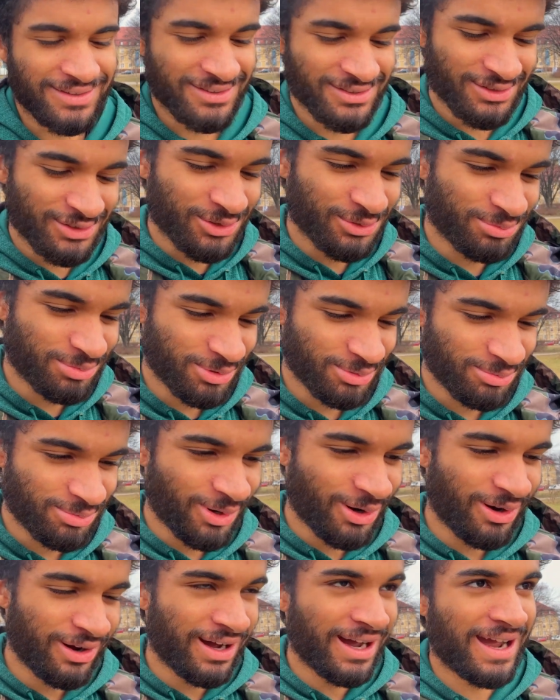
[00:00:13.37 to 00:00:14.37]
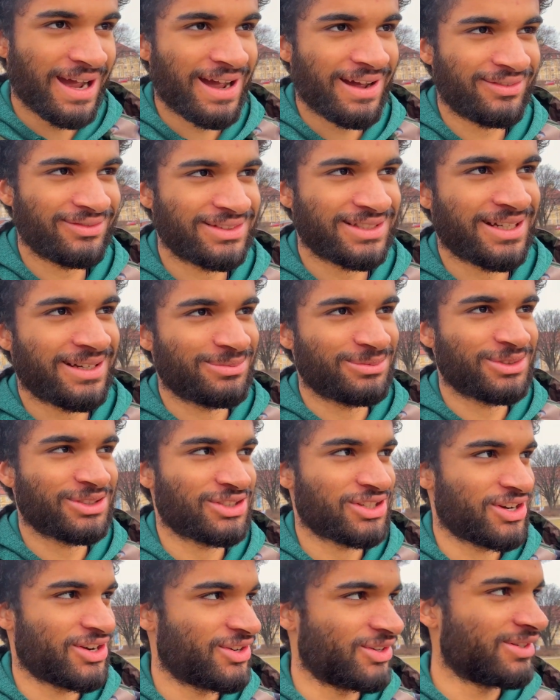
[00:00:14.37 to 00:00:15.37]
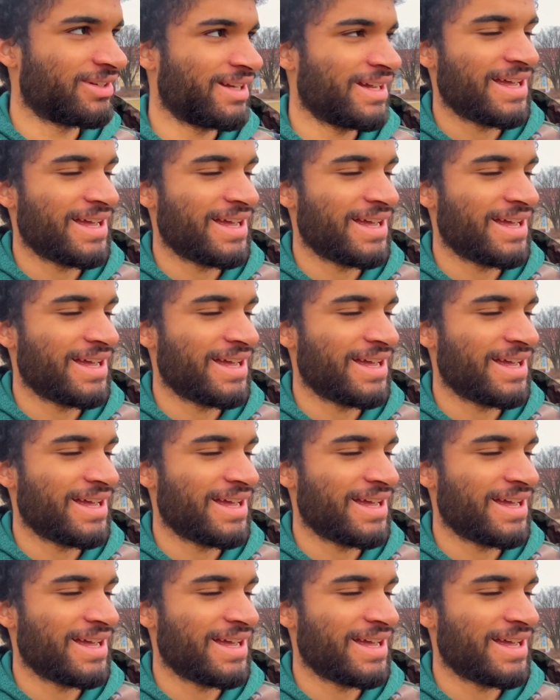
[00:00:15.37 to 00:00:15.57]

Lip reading: Super Bowl halftime show